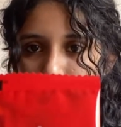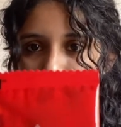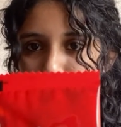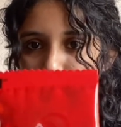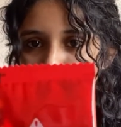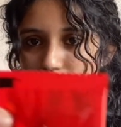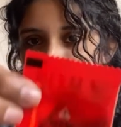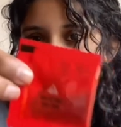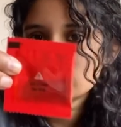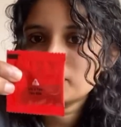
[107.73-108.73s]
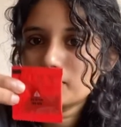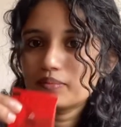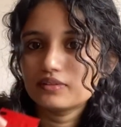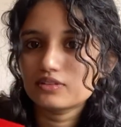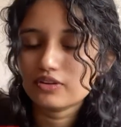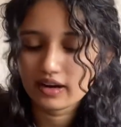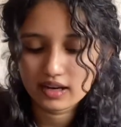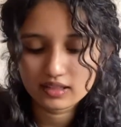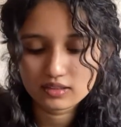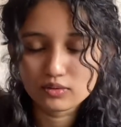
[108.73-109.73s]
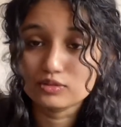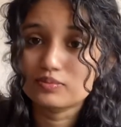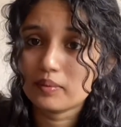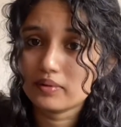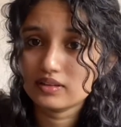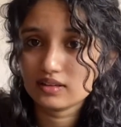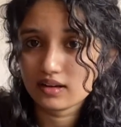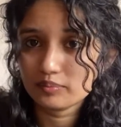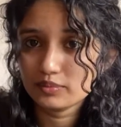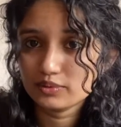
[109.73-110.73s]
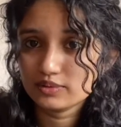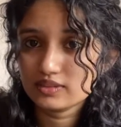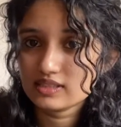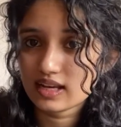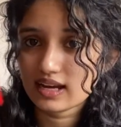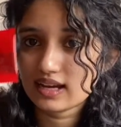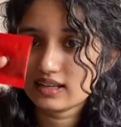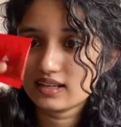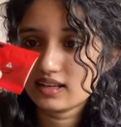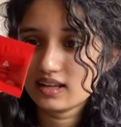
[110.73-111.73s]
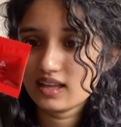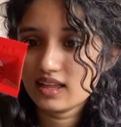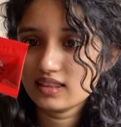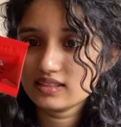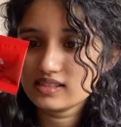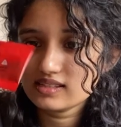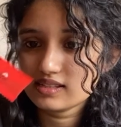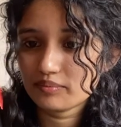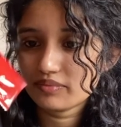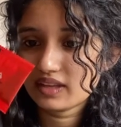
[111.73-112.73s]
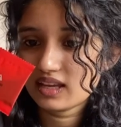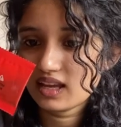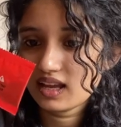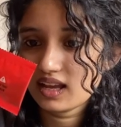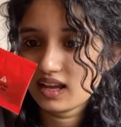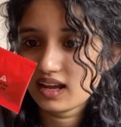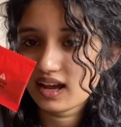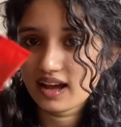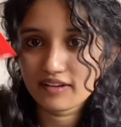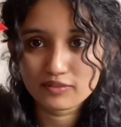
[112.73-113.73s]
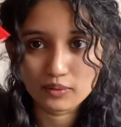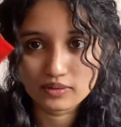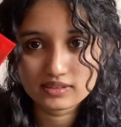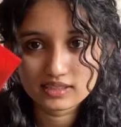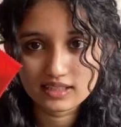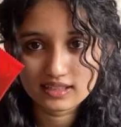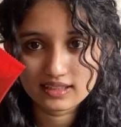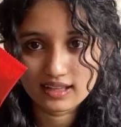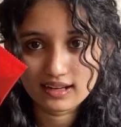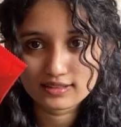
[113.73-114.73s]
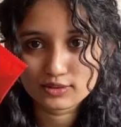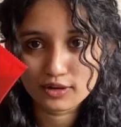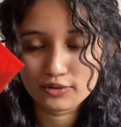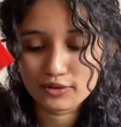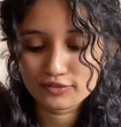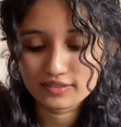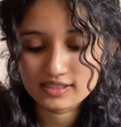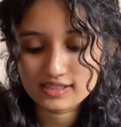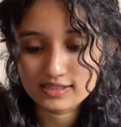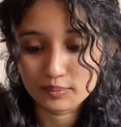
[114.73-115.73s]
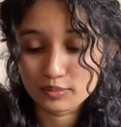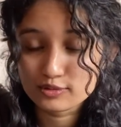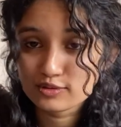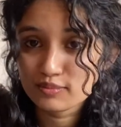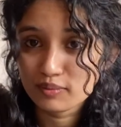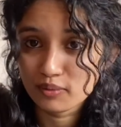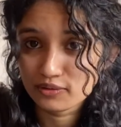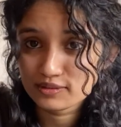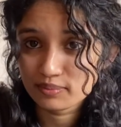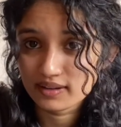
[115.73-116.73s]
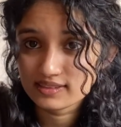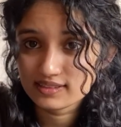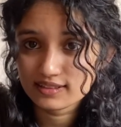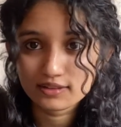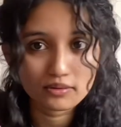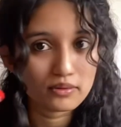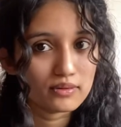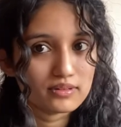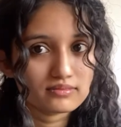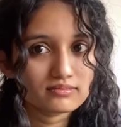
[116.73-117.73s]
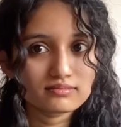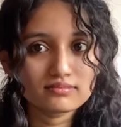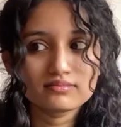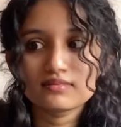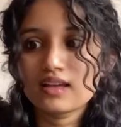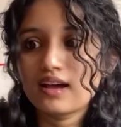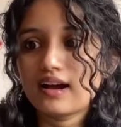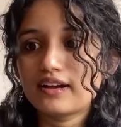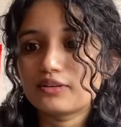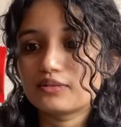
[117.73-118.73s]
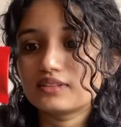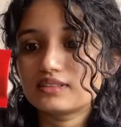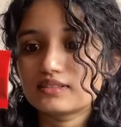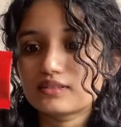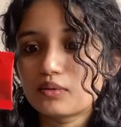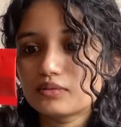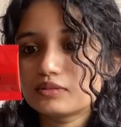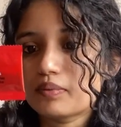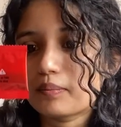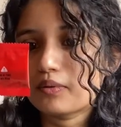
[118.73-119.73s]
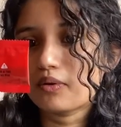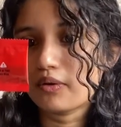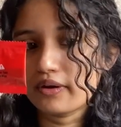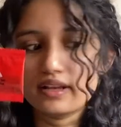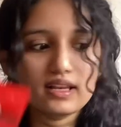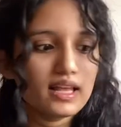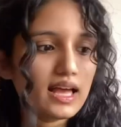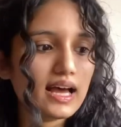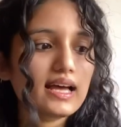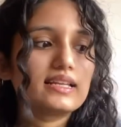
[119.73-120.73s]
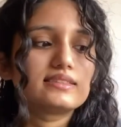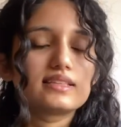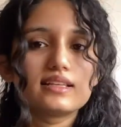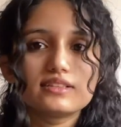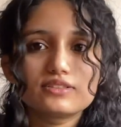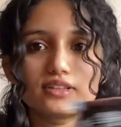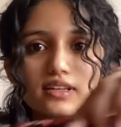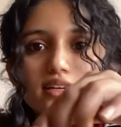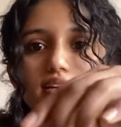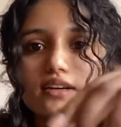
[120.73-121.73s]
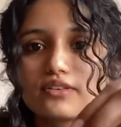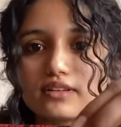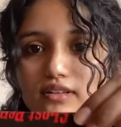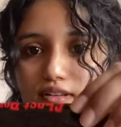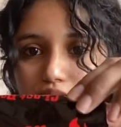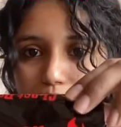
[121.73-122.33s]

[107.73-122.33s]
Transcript: I've mostly seen people trying the ghost pepper and the cup noodles, and this is something I have not seen in that. So I don't know if this is supposed to be more spicier, or I don't know, this is ghost pepper oil, and it's literally written on the